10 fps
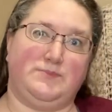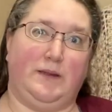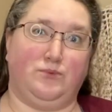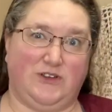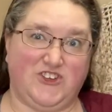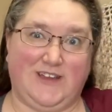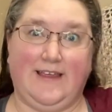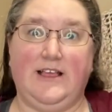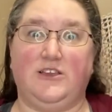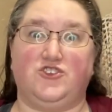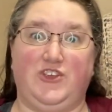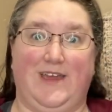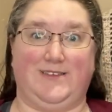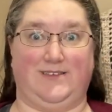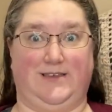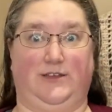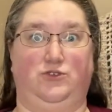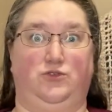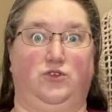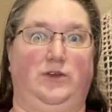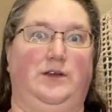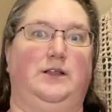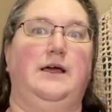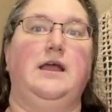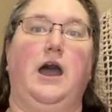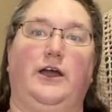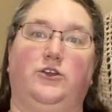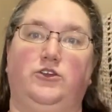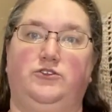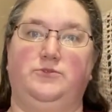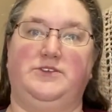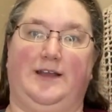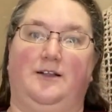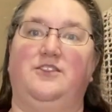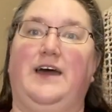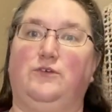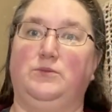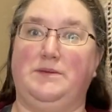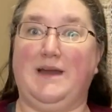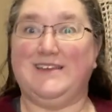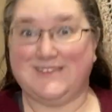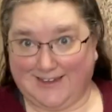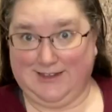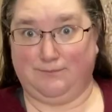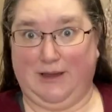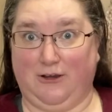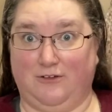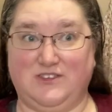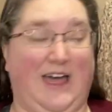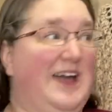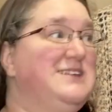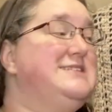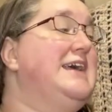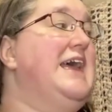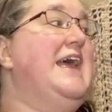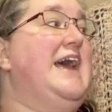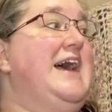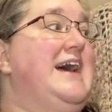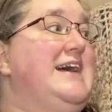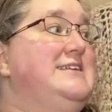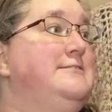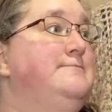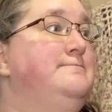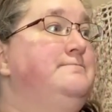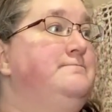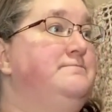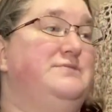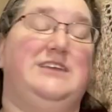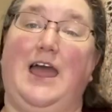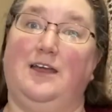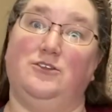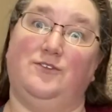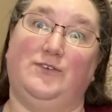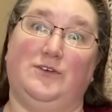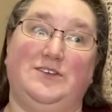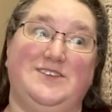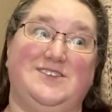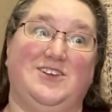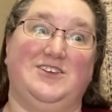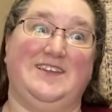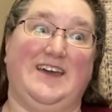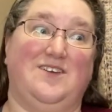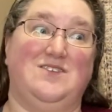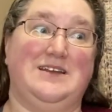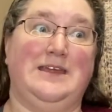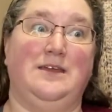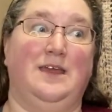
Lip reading: by Bridget. She has a sock tutorial on her YouTube channel. That will be my second pair of socks. And yeah, I look forward to starting that one